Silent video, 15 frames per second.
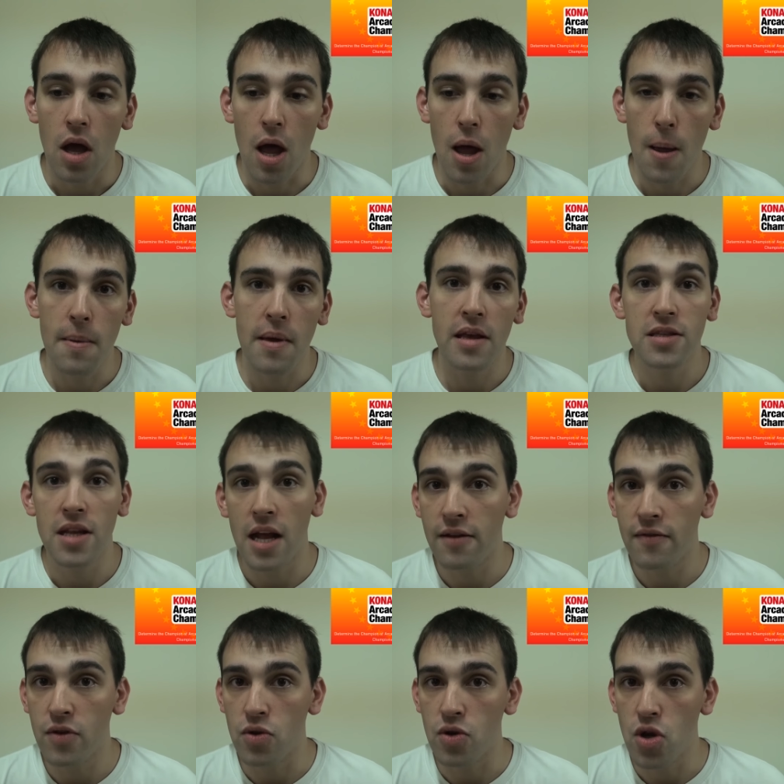Um, as a lot
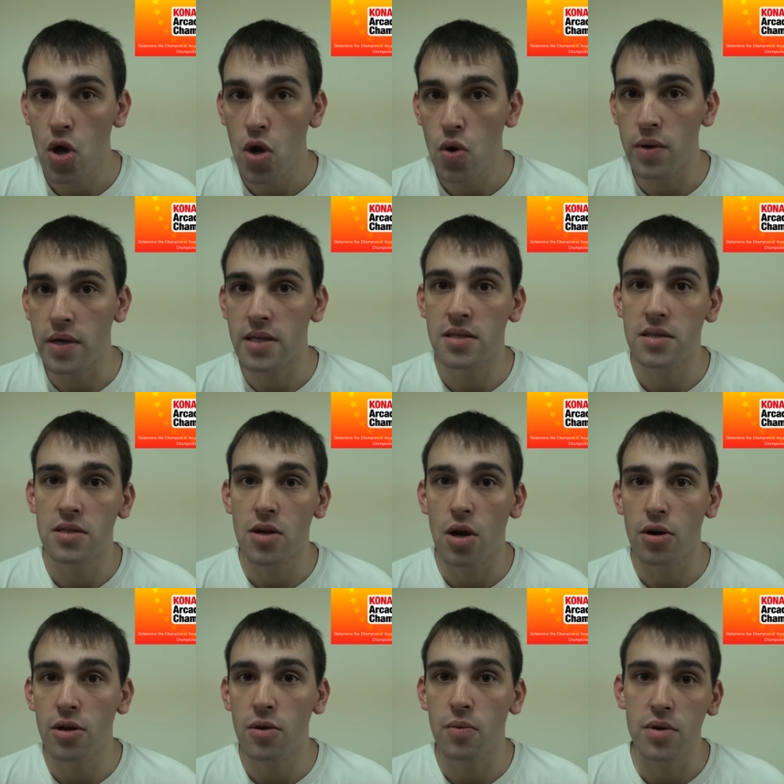of you know, it's
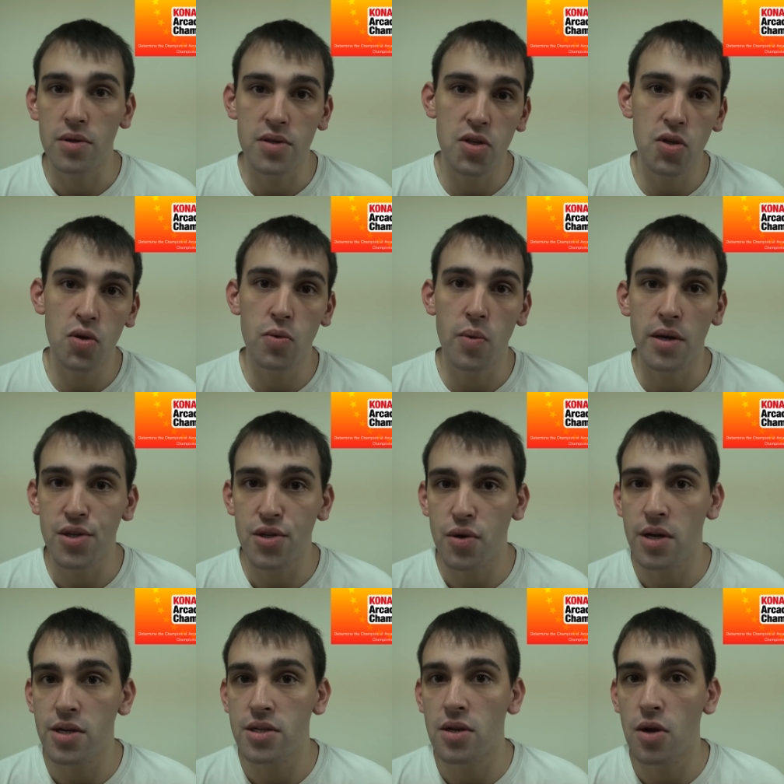starting real soon.
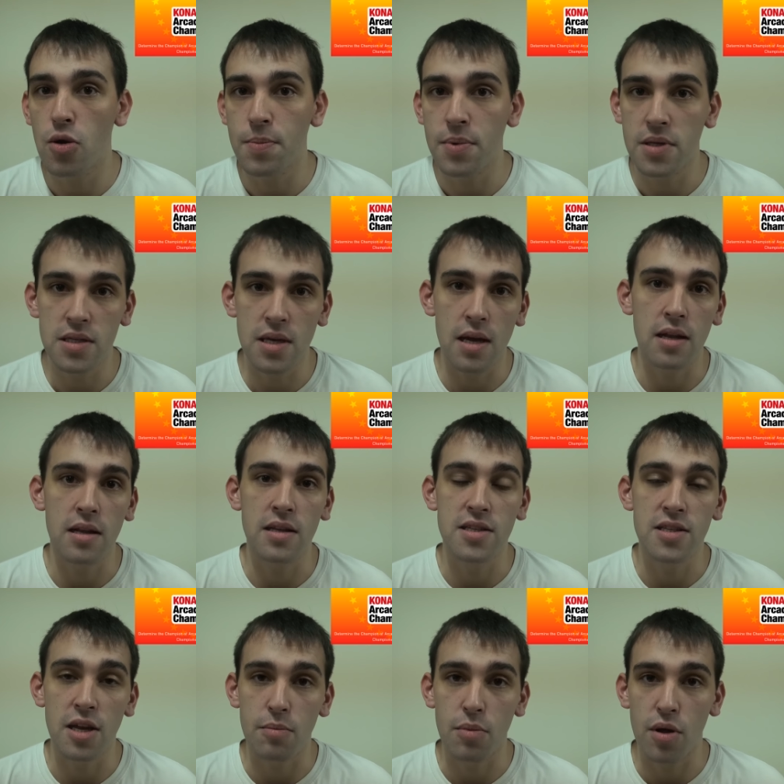Registration opens on
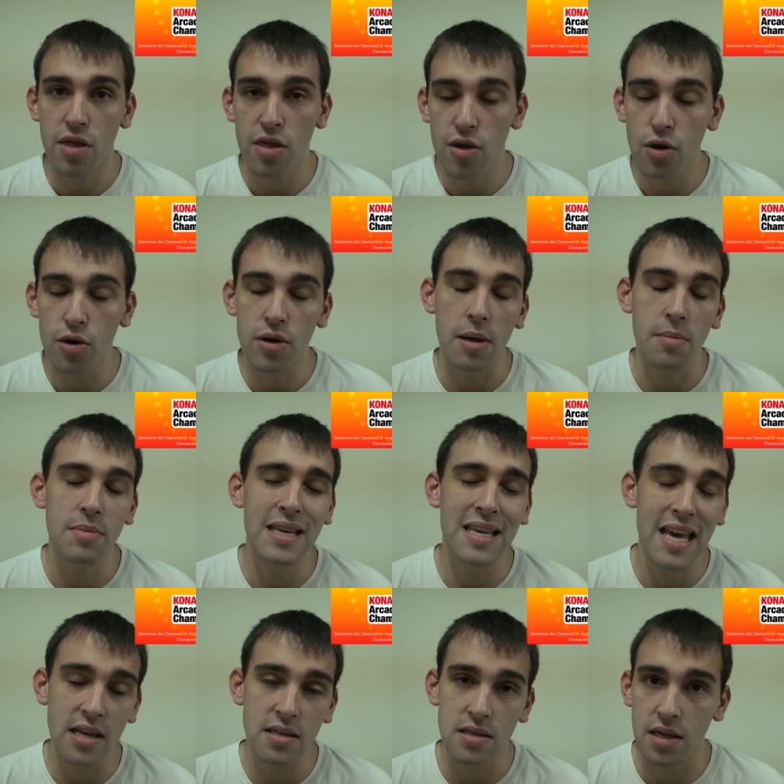December 3rd. I'm
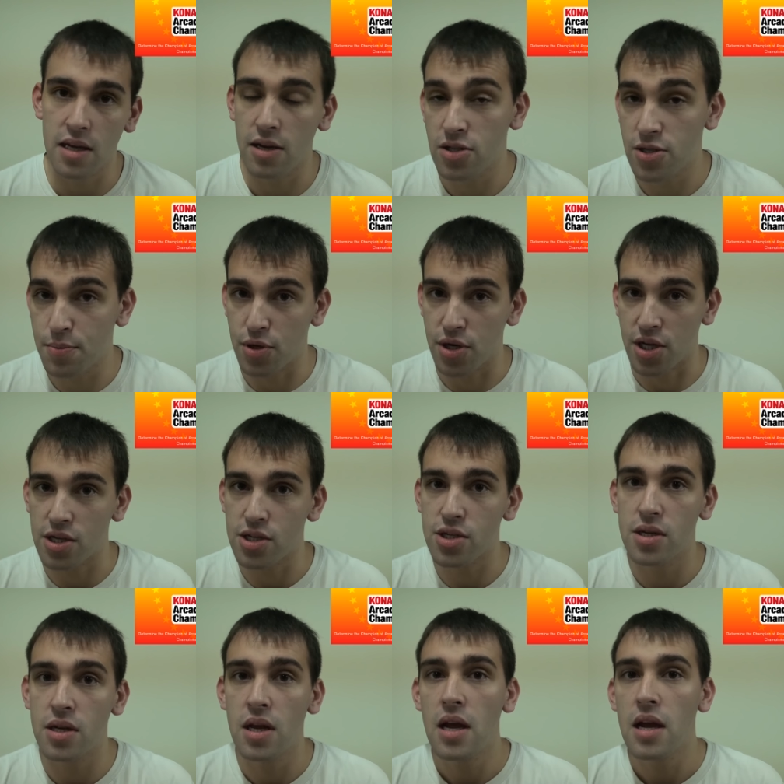guessing, here's a
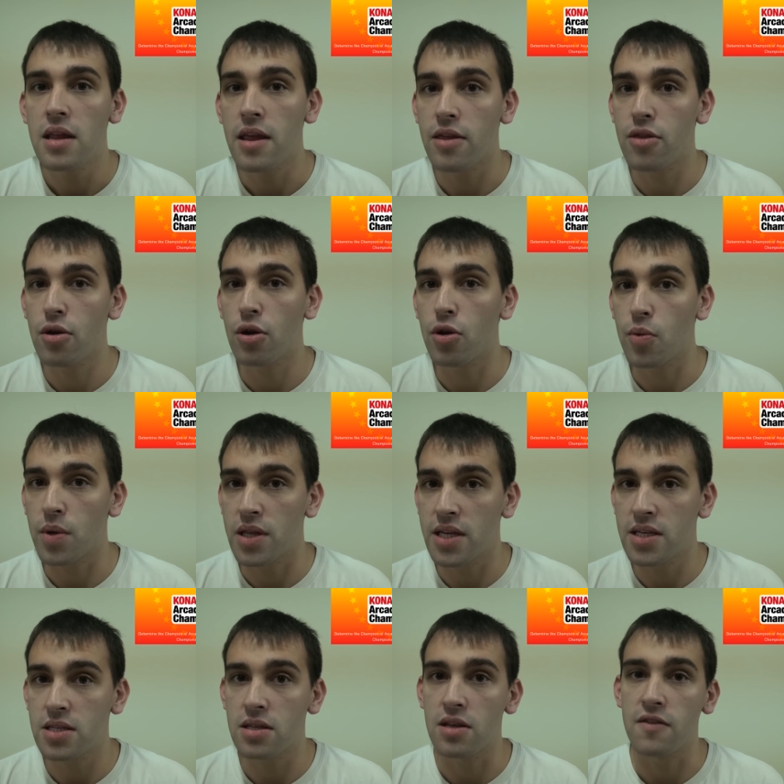prediction, that they're going to
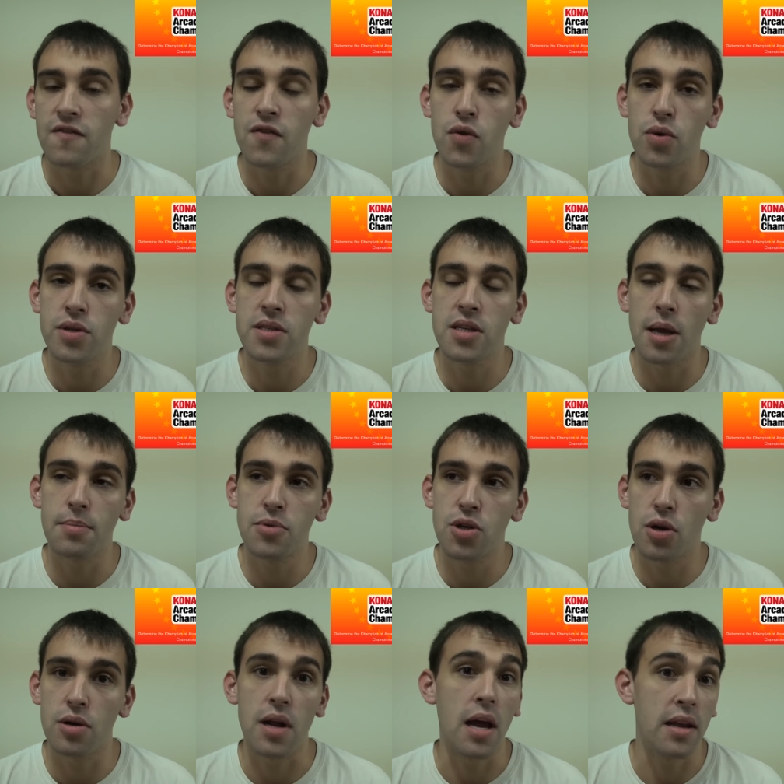release the full step
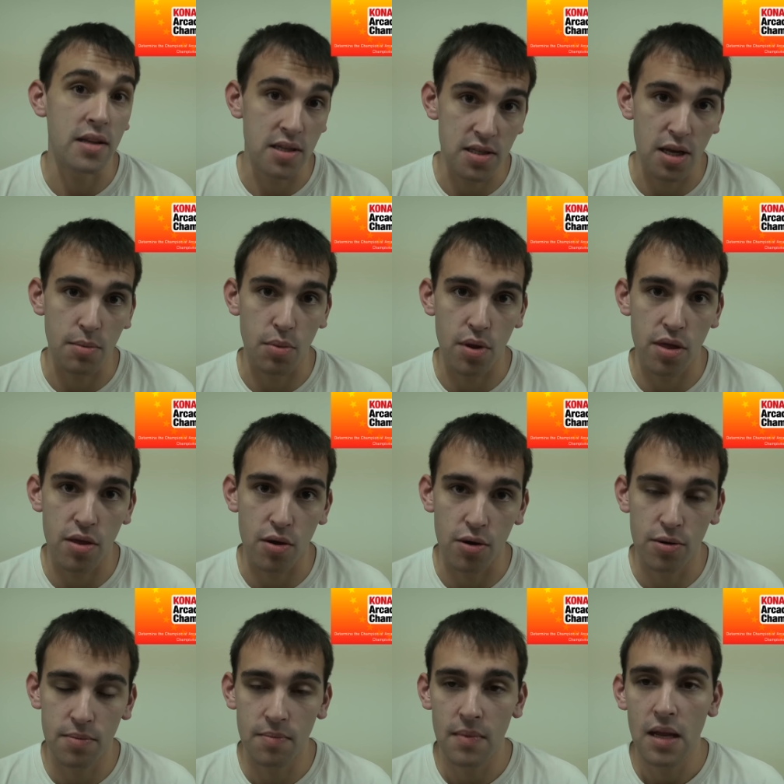chart on December
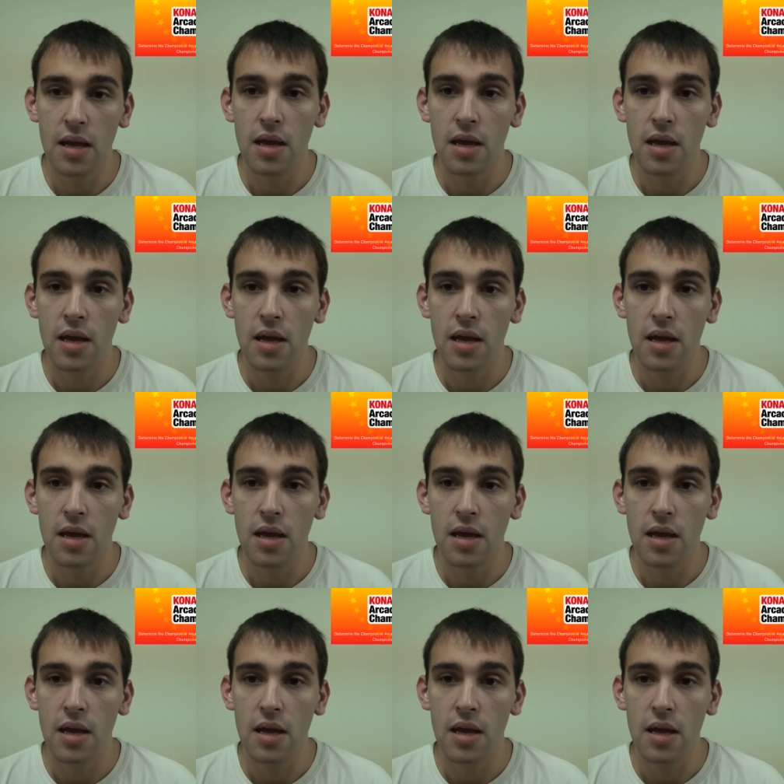3rd.